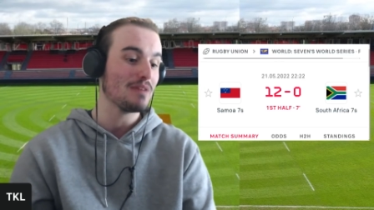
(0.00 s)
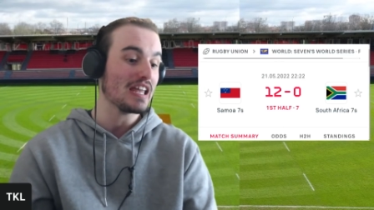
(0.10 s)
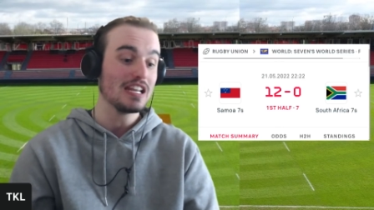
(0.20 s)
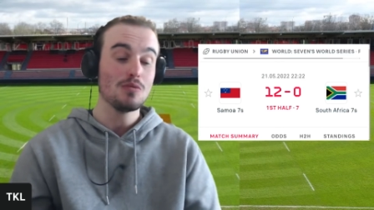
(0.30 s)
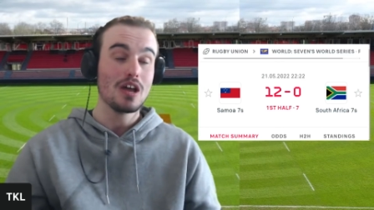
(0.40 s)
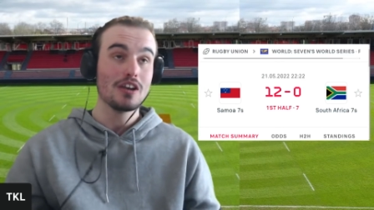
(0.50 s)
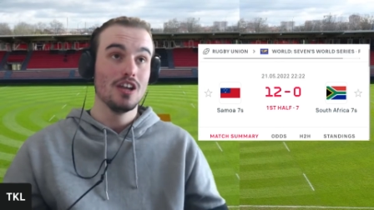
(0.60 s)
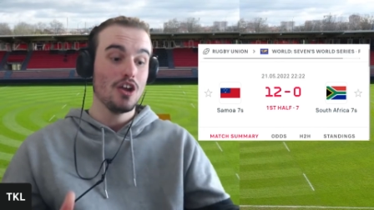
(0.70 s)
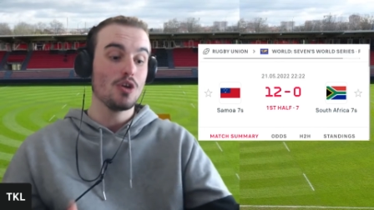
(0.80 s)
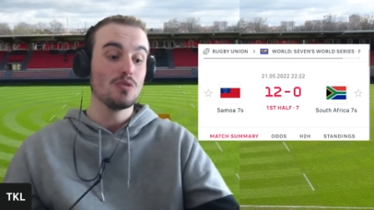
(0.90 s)
But anyone
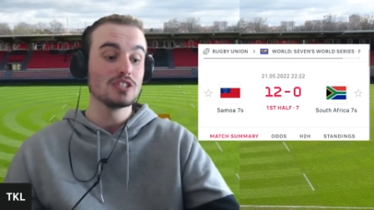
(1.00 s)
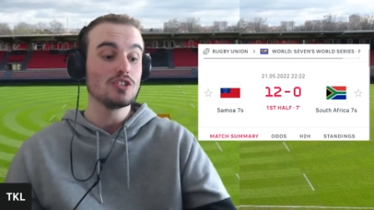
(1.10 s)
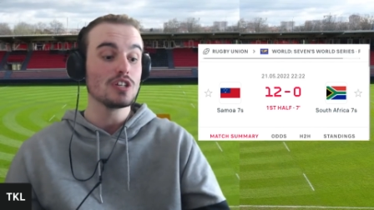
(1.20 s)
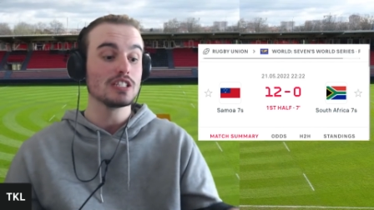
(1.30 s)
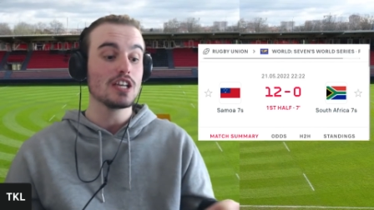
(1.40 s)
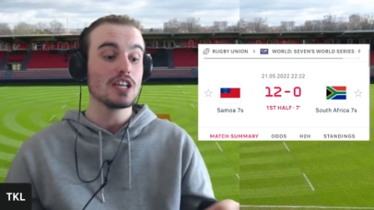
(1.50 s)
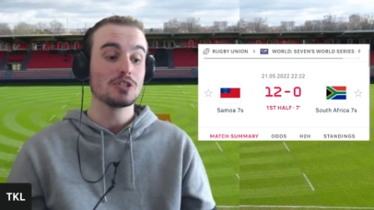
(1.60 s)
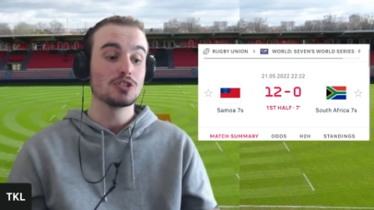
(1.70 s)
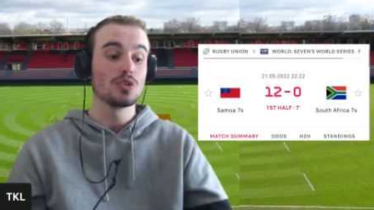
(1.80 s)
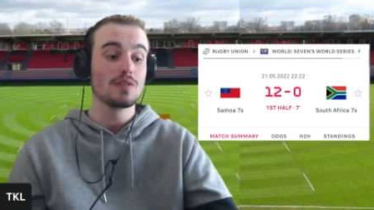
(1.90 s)
who is new to the channel, be
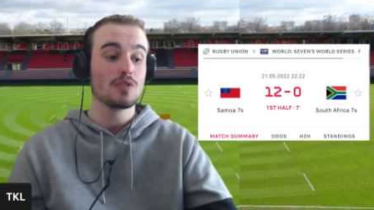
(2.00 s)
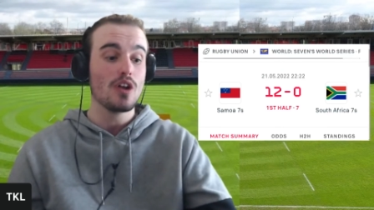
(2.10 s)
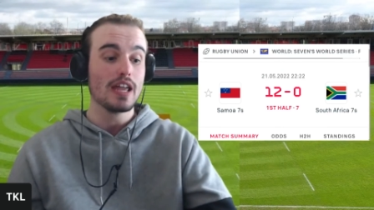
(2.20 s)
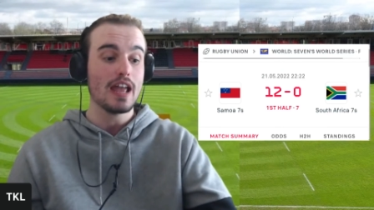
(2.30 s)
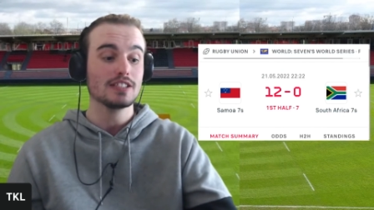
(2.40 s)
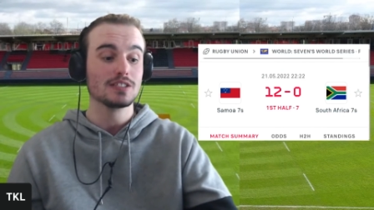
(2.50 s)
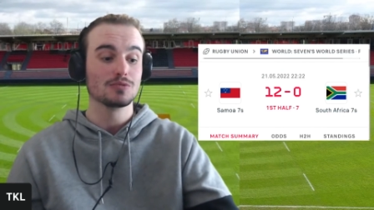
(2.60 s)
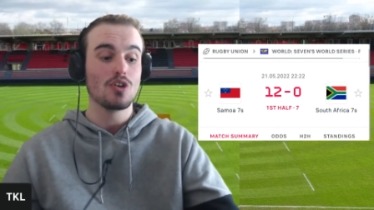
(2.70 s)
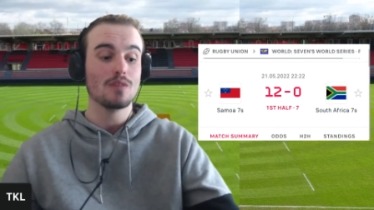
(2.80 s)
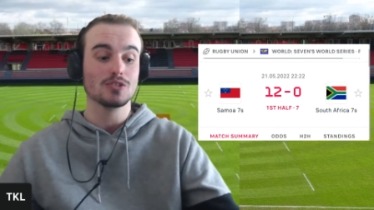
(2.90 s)
sure to leave a like and
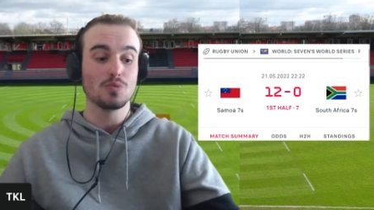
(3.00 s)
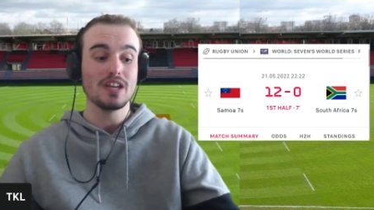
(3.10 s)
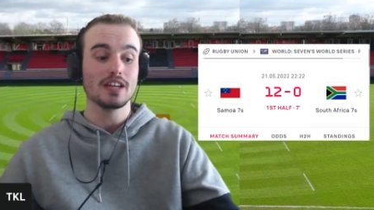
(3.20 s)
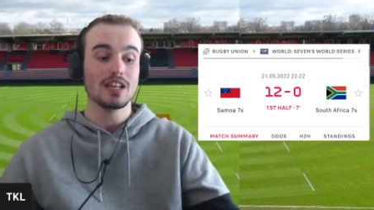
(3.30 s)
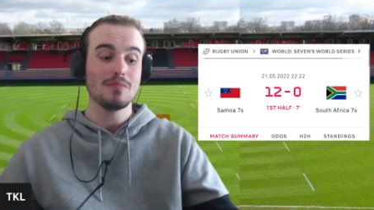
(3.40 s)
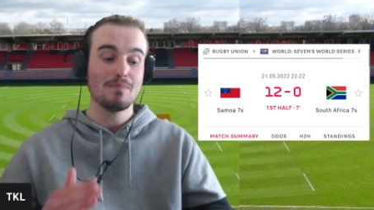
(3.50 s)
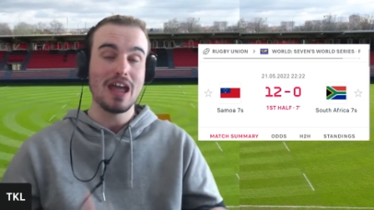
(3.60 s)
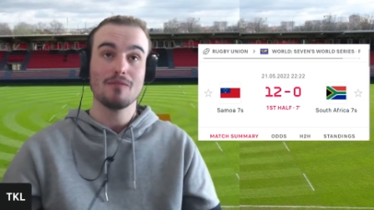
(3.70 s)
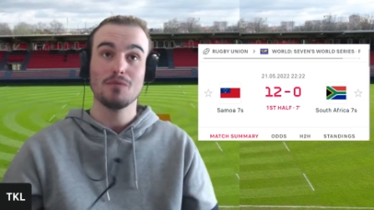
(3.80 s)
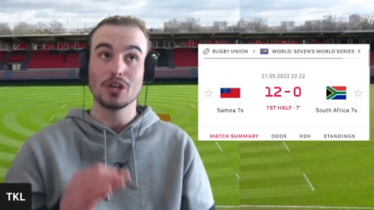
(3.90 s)
subscribe, because we are going to be
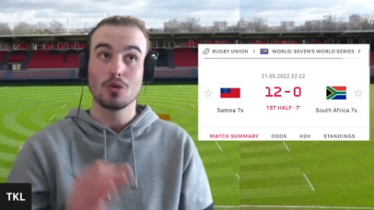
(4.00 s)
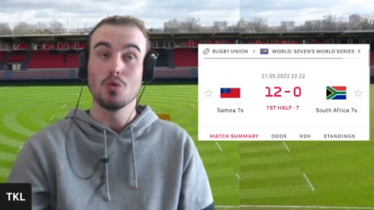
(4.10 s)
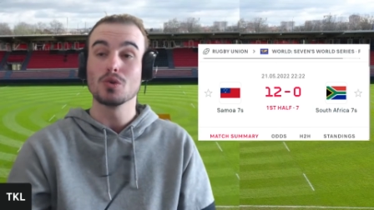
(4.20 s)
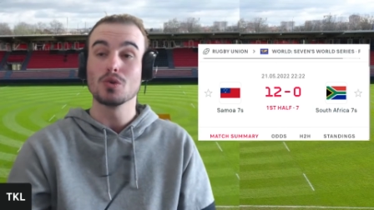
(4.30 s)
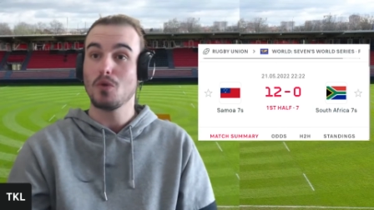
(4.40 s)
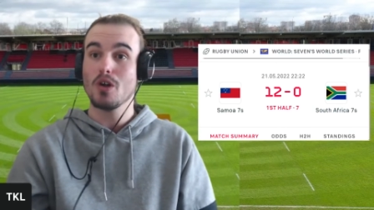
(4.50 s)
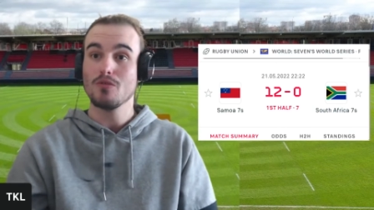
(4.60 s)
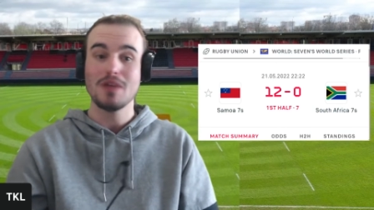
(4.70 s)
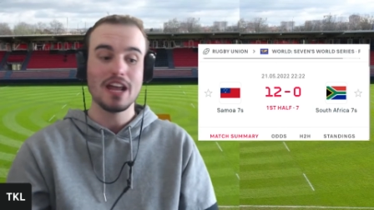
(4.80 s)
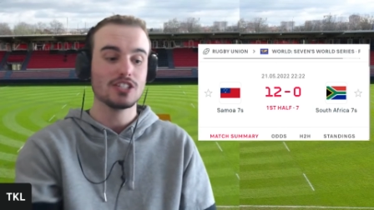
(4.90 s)
back for the
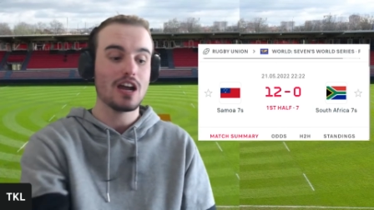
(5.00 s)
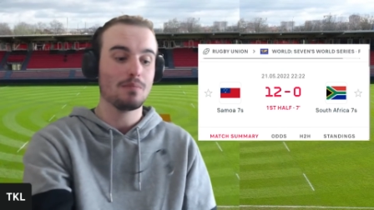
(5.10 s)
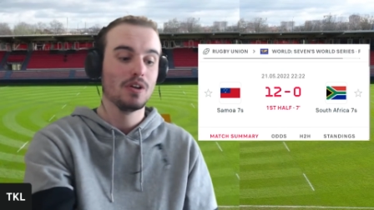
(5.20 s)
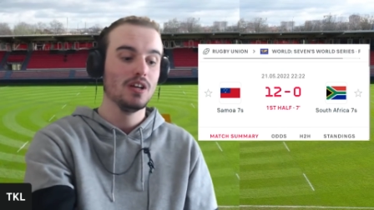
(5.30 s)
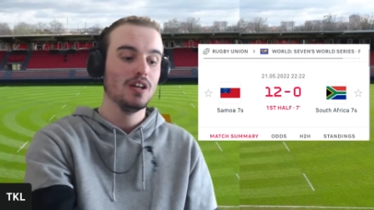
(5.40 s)
quarterfinal matchup